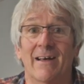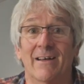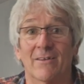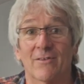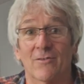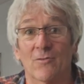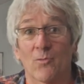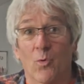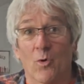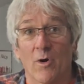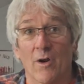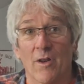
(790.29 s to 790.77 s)

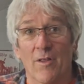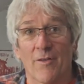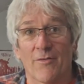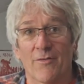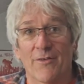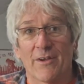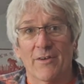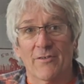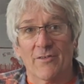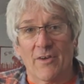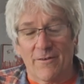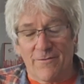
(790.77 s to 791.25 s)
It's one of the
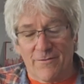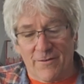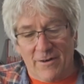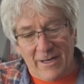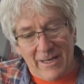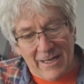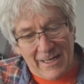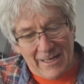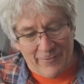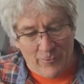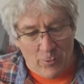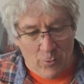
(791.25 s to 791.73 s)
things I
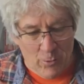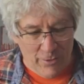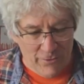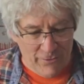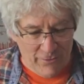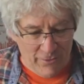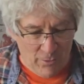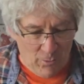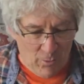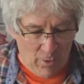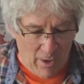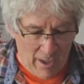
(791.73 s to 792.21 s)
forget every once
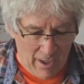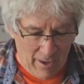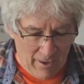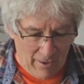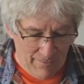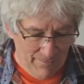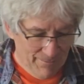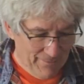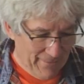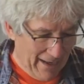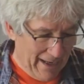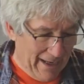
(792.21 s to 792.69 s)
in a
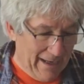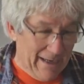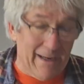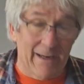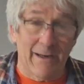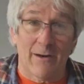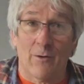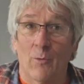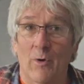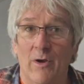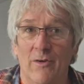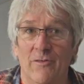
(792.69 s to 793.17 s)
while
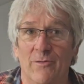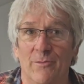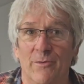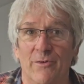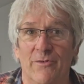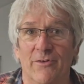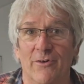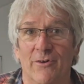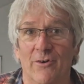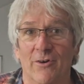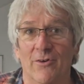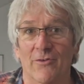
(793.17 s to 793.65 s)
and a waste of
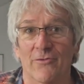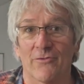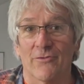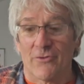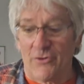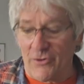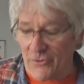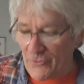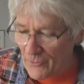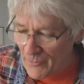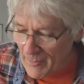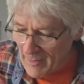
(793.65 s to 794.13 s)
material. So
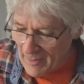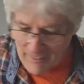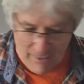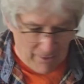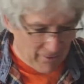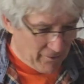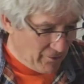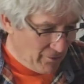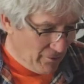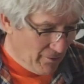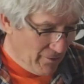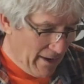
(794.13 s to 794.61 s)
just remember
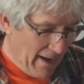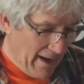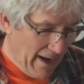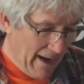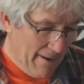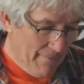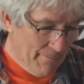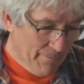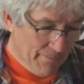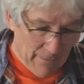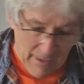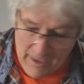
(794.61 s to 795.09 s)
to do that.